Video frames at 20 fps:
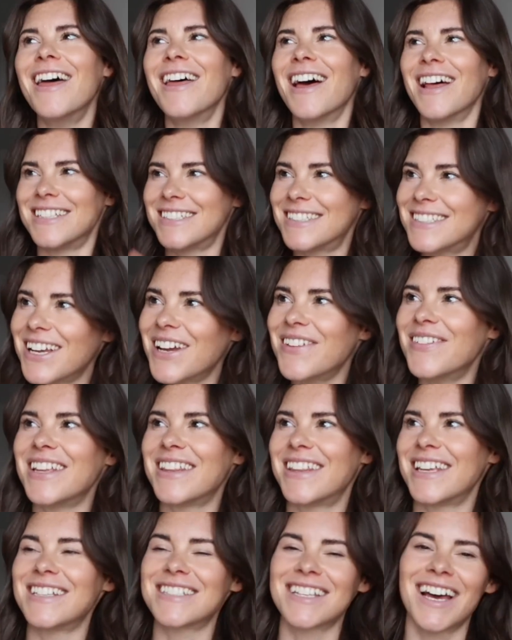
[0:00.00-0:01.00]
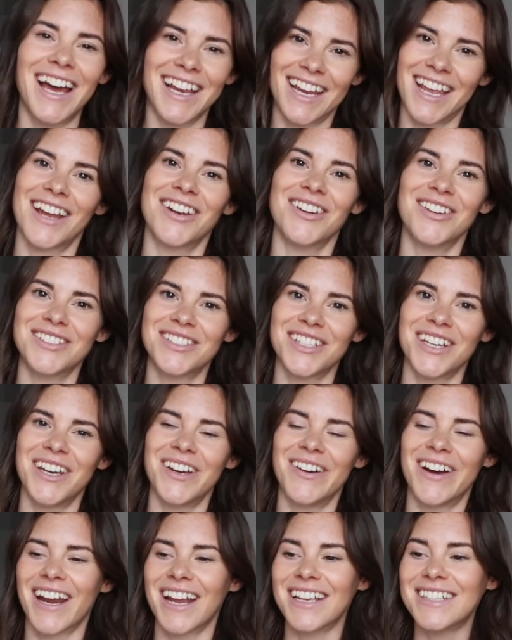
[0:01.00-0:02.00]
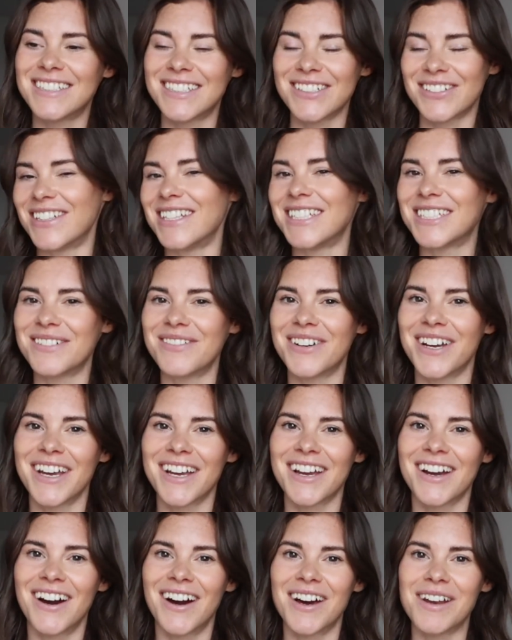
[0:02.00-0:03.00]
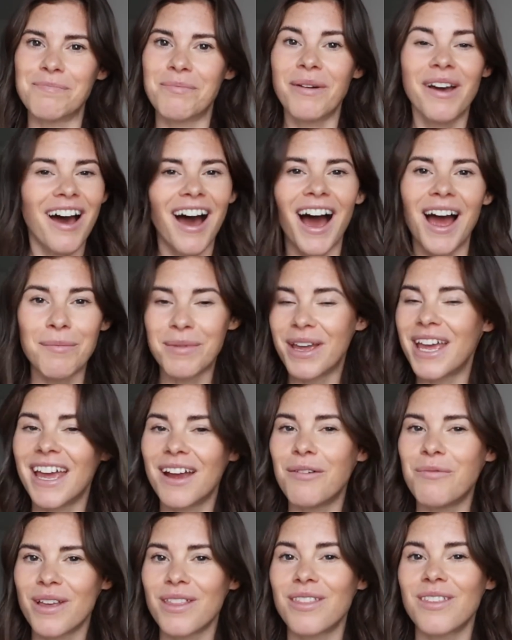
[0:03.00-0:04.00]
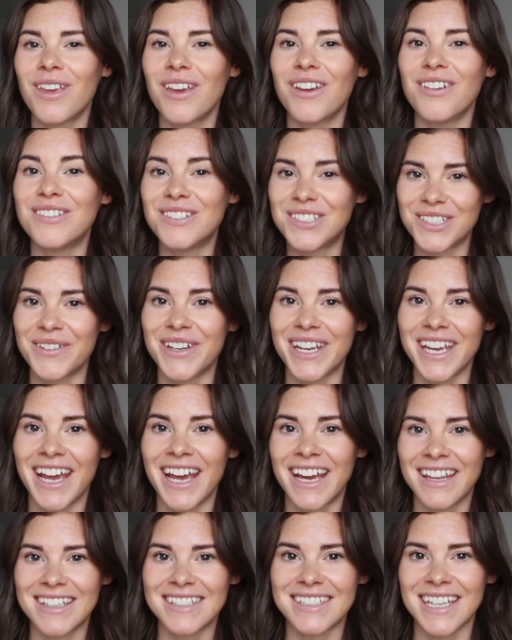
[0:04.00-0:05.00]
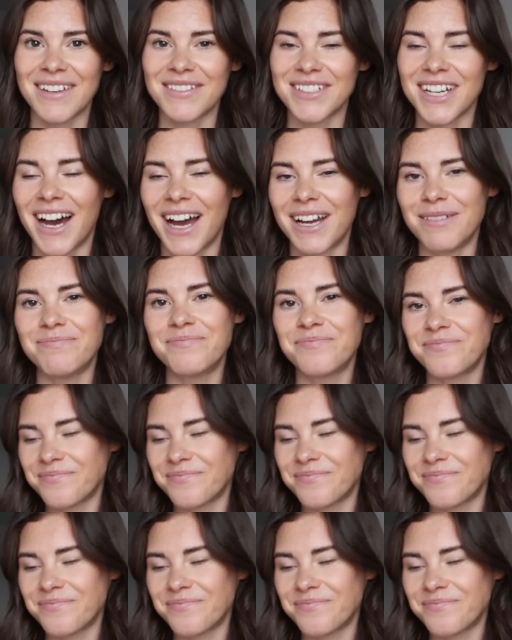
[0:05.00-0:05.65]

There's so many things that I cannot do and I still need to work on, but I'm here with you doing it at the same time.